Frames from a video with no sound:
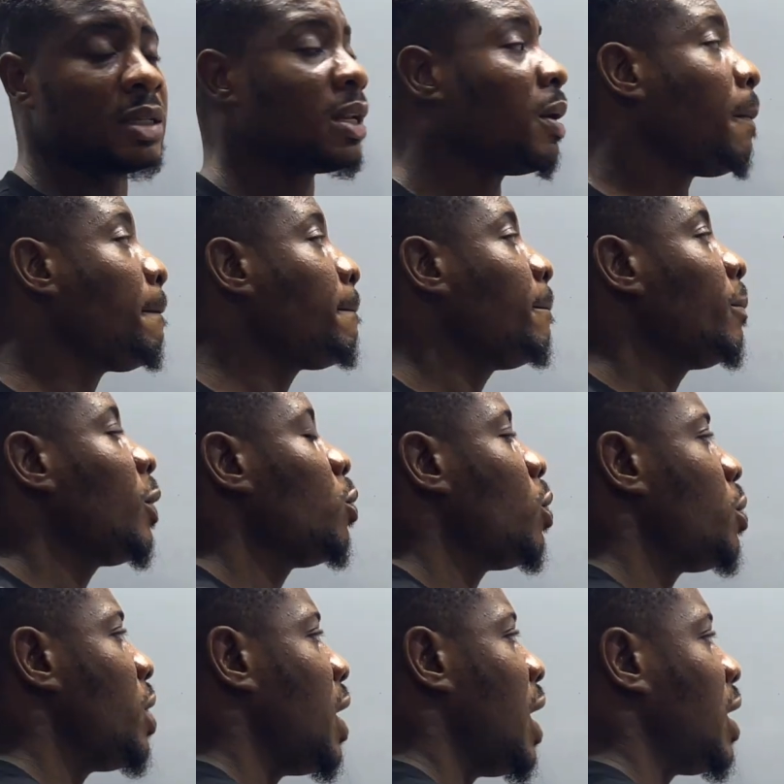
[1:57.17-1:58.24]
Now, when
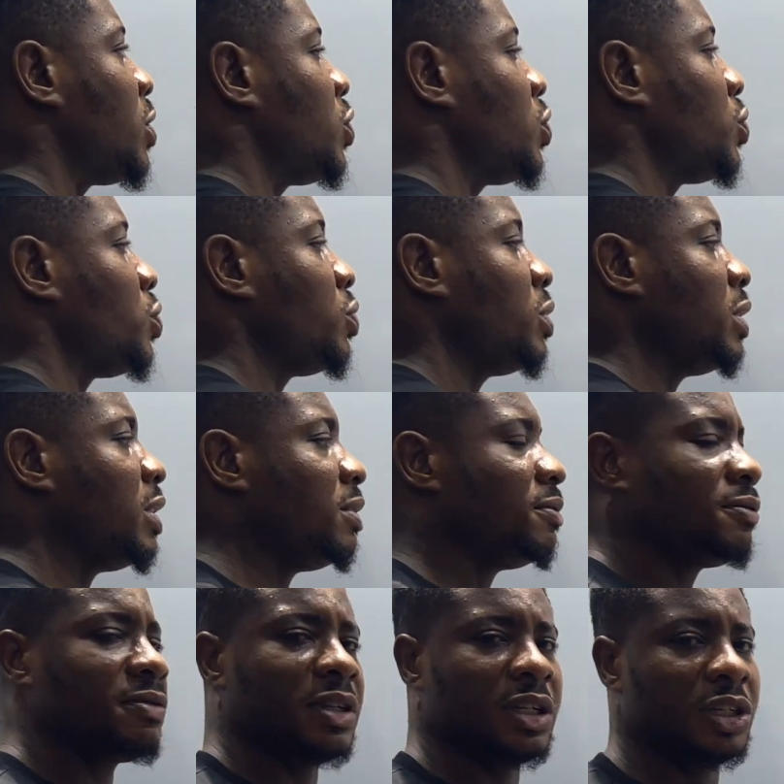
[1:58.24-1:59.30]
we are asked to
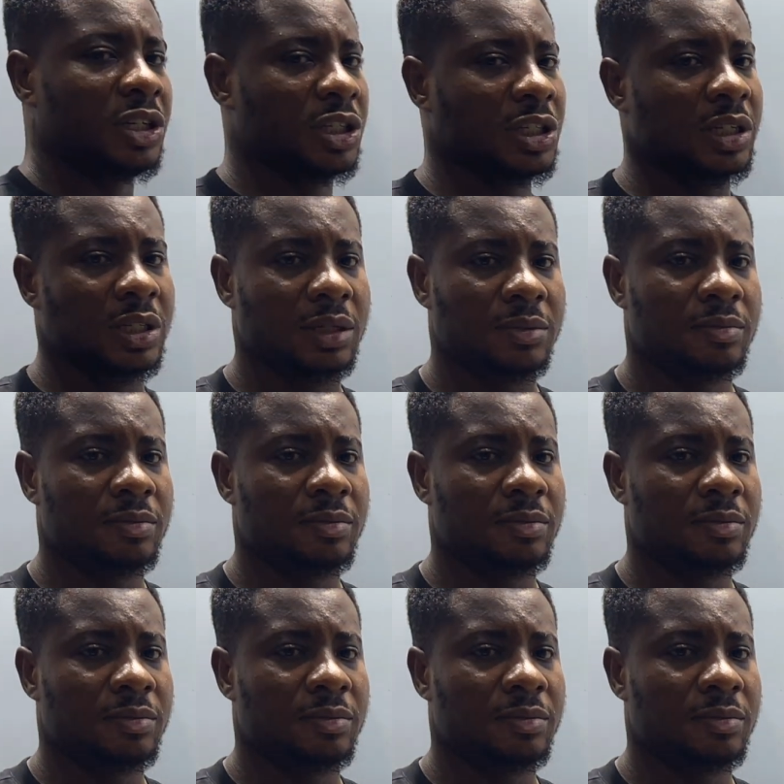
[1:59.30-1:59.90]
differentiate,